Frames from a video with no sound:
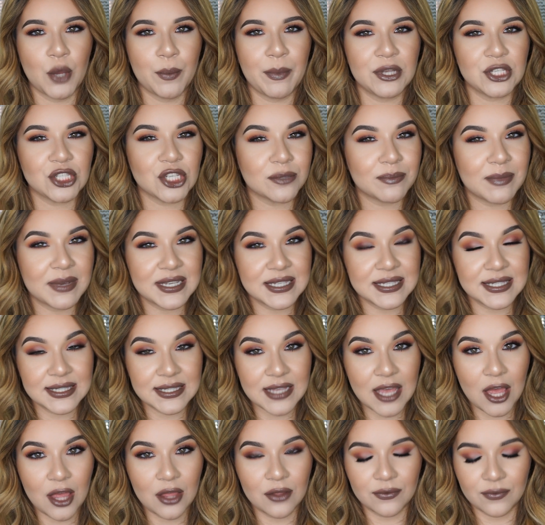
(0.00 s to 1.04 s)
much on
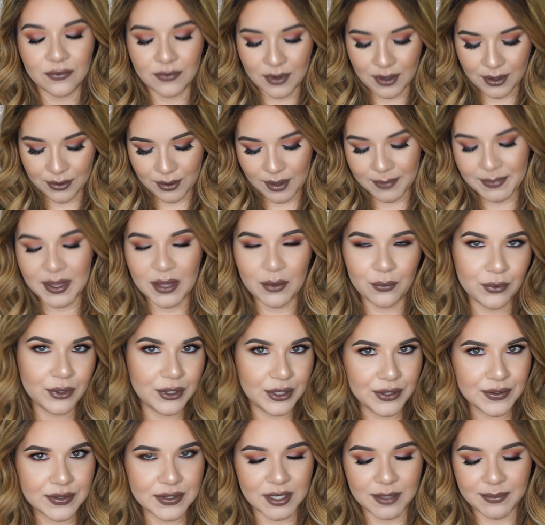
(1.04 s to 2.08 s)
myself, although I may will
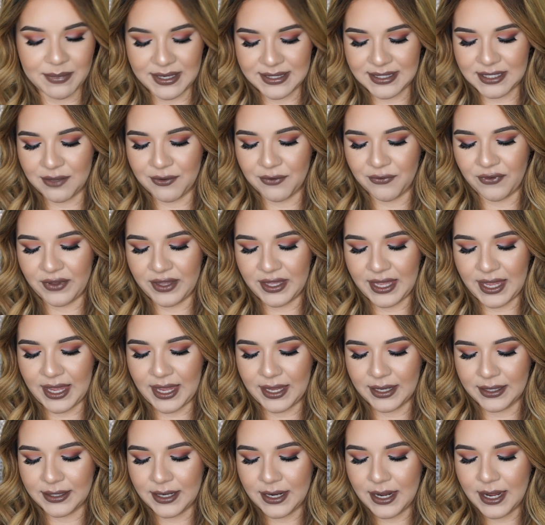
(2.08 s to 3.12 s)
use it on myself if I
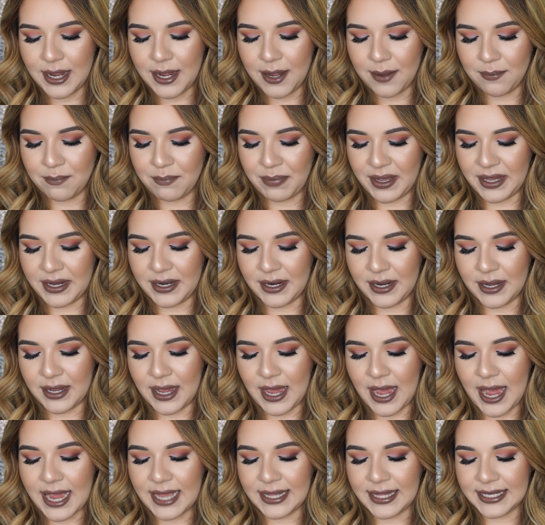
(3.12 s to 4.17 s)
can, but
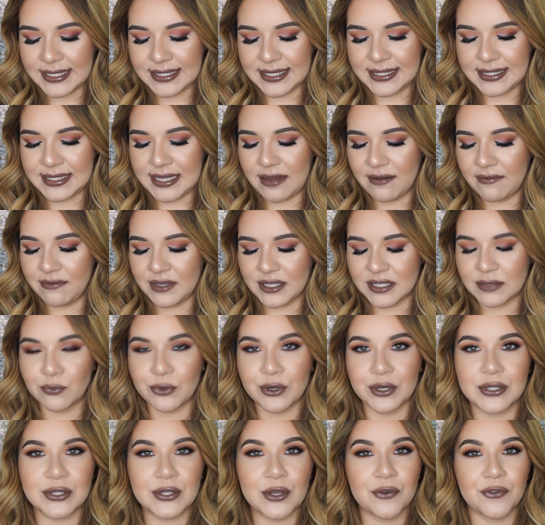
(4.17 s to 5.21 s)
I like to save this
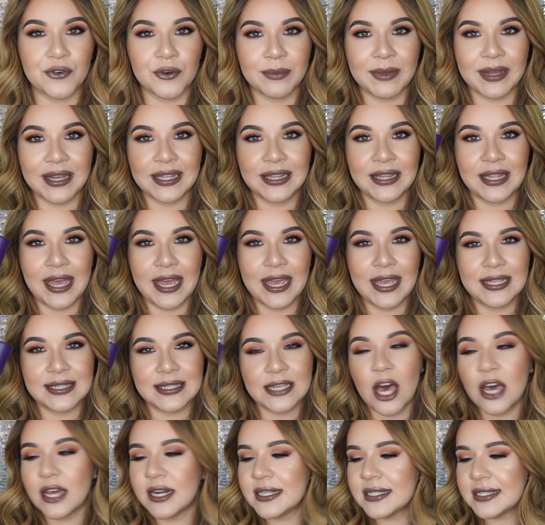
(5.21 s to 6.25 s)
more so for my clients.
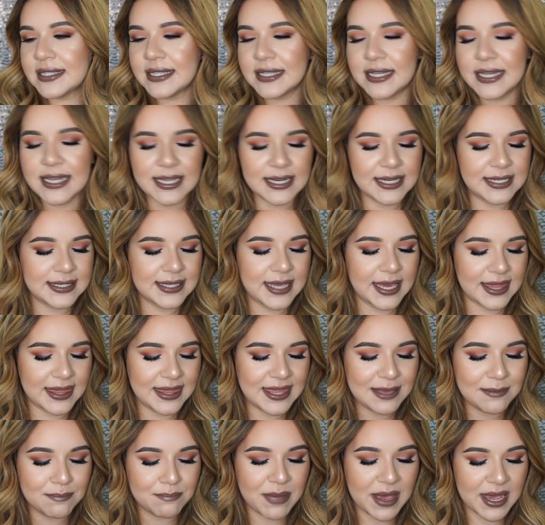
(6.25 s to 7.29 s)
Honestly, it is like
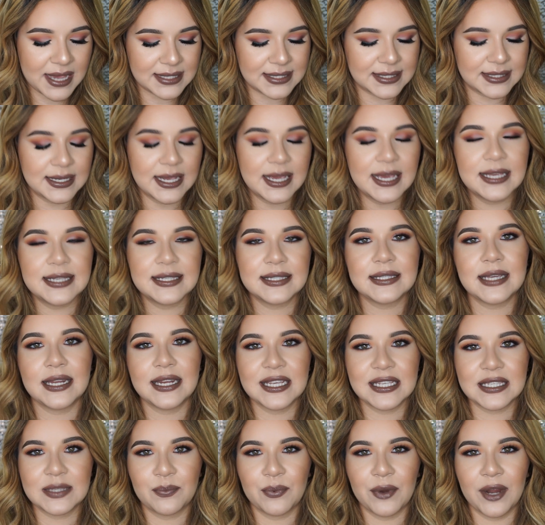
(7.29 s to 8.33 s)
the best setting
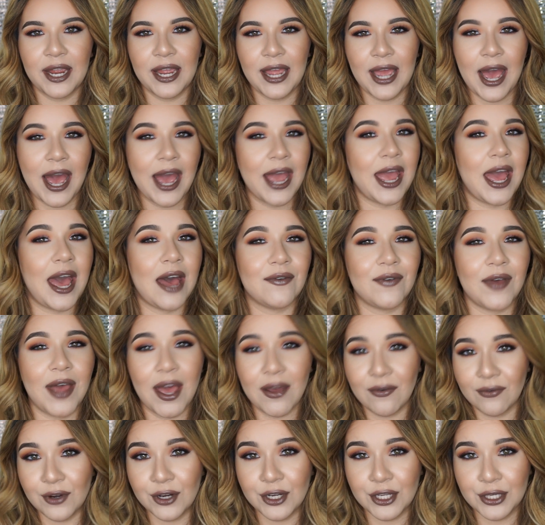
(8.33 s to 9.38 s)
spray I have
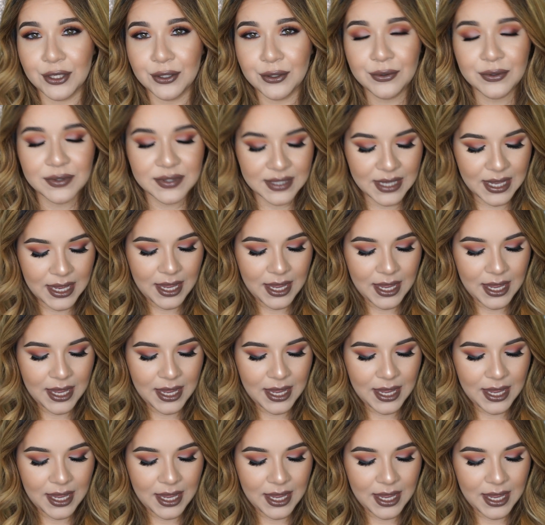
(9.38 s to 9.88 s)
ever used.